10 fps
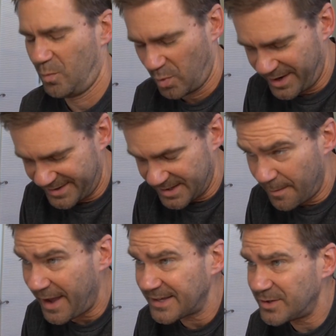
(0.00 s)
What a
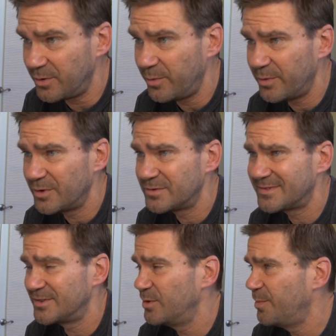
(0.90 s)
dumbass. Who
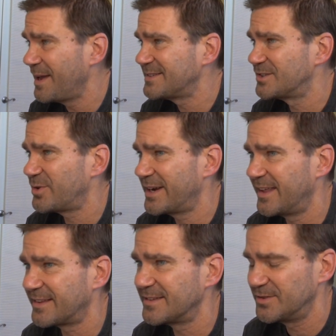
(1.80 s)
makes a trade
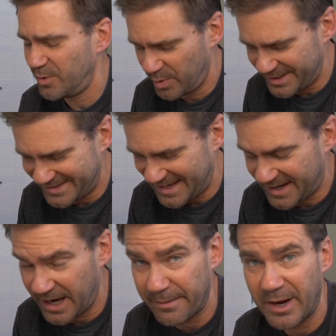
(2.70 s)
like this? Who risks that
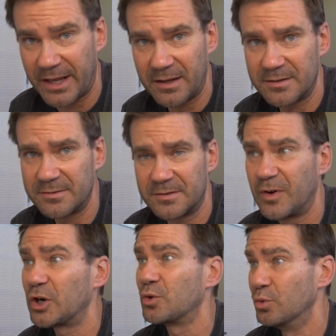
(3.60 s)
kind of money
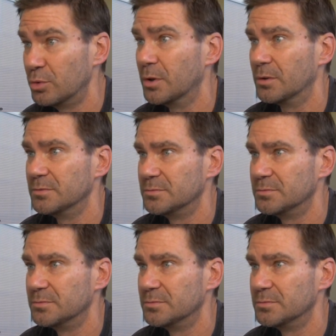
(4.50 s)
on Google?